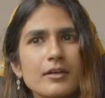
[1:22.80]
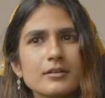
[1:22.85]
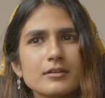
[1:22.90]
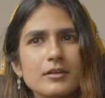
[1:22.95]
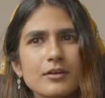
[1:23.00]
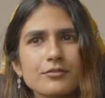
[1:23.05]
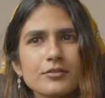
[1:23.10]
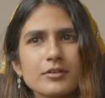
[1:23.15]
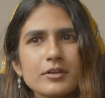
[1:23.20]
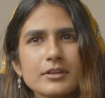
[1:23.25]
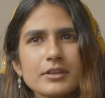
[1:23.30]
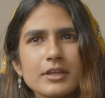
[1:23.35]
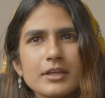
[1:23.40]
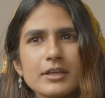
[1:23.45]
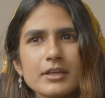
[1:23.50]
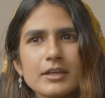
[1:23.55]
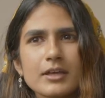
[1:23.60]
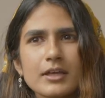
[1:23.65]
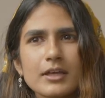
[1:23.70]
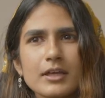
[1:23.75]
definitely
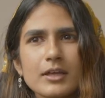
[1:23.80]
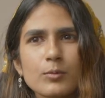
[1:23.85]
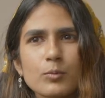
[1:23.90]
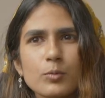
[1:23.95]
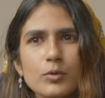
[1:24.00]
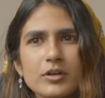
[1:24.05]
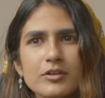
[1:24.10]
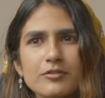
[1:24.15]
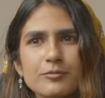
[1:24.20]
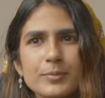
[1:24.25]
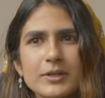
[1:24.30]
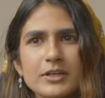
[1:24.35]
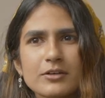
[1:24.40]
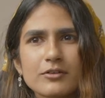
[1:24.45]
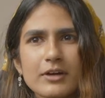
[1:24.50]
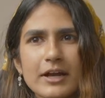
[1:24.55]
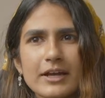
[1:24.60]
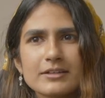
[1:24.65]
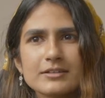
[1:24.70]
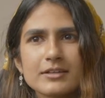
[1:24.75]
think it would have been
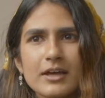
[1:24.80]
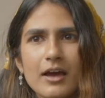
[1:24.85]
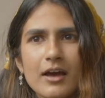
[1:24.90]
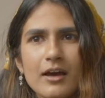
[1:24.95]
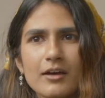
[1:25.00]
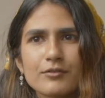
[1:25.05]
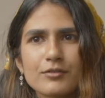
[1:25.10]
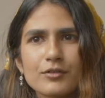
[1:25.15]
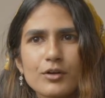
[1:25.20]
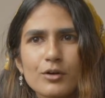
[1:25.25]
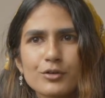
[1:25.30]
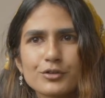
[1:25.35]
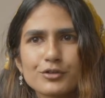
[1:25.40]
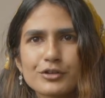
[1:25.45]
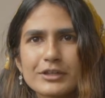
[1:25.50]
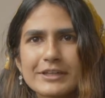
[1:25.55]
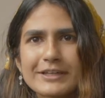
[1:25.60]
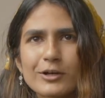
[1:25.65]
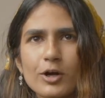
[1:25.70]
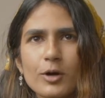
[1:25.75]
great to have
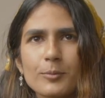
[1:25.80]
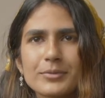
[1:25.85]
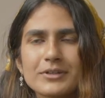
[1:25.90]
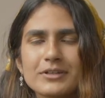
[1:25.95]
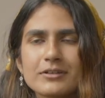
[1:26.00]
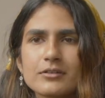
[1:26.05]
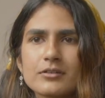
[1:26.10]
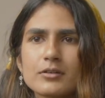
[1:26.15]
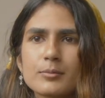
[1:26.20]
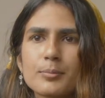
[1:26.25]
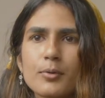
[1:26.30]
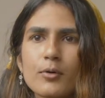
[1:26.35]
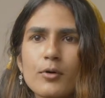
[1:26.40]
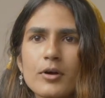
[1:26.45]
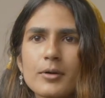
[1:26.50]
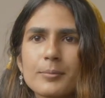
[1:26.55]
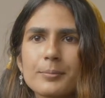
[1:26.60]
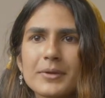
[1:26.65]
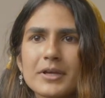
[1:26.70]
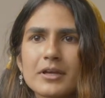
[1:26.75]
culturally competent
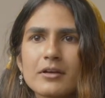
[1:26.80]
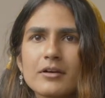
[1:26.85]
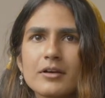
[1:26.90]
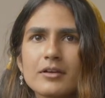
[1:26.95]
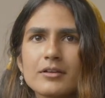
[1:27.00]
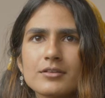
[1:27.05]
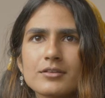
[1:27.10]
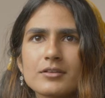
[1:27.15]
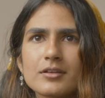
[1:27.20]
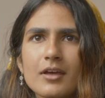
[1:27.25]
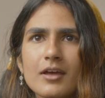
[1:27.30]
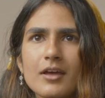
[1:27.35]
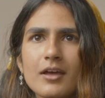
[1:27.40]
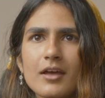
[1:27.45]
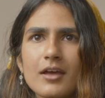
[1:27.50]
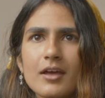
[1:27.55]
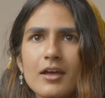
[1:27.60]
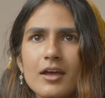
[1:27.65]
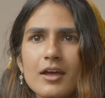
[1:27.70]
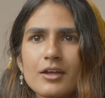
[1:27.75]
support, because
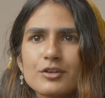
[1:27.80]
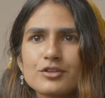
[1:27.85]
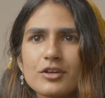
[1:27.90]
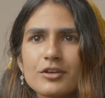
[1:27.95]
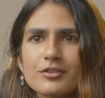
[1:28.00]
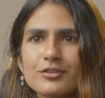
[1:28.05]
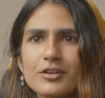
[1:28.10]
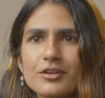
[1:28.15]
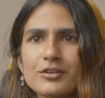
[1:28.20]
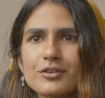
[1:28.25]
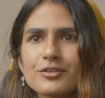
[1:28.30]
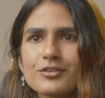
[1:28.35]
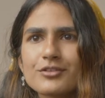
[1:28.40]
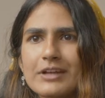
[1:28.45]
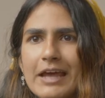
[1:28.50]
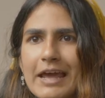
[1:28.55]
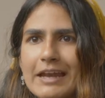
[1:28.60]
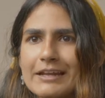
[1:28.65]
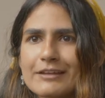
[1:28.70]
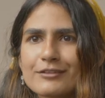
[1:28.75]
just
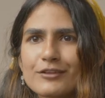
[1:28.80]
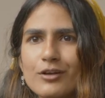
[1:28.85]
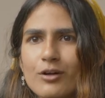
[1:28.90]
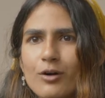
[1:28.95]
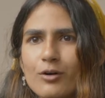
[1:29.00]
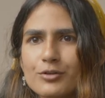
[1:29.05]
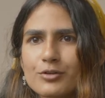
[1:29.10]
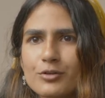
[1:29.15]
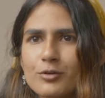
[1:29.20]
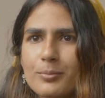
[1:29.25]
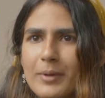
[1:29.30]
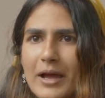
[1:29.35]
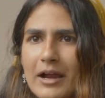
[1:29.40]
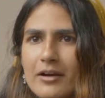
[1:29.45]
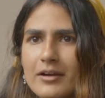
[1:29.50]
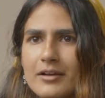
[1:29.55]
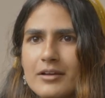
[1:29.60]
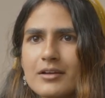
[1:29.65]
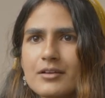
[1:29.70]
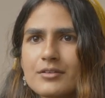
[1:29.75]
understanding the cultural
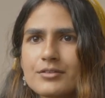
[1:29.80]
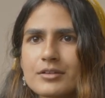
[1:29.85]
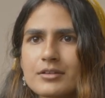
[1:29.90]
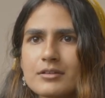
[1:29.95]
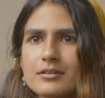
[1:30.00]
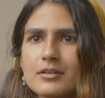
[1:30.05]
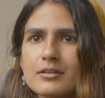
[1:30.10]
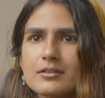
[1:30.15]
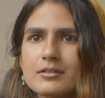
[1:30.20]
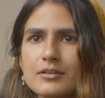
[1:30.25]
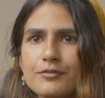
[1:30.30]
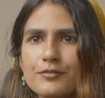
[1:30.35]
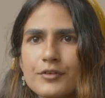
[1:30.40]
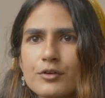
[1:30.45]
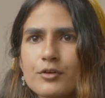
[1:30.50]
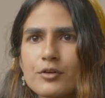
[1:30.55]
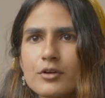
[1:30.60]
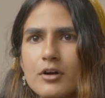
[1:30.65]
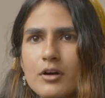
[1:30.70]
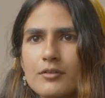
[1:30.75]
barriers and the
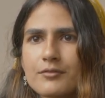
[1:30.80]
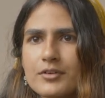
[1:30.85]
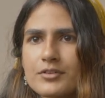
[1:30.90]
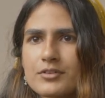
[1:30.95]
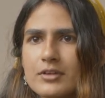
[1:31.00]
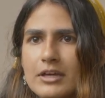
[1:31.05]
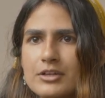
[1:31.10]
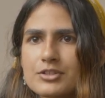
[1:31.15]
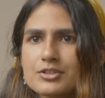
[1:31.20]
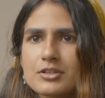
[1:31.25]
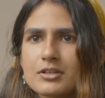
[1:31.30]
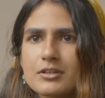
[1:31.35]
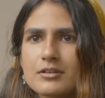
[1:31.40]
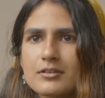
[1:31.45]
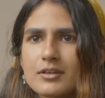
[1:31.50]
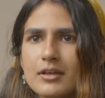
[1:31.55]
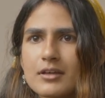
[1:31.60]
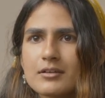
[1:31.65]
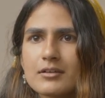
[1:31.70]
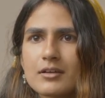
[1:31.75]
difficult conversations
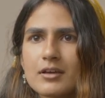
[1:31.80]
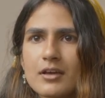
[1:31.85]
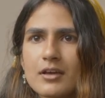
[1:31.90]
and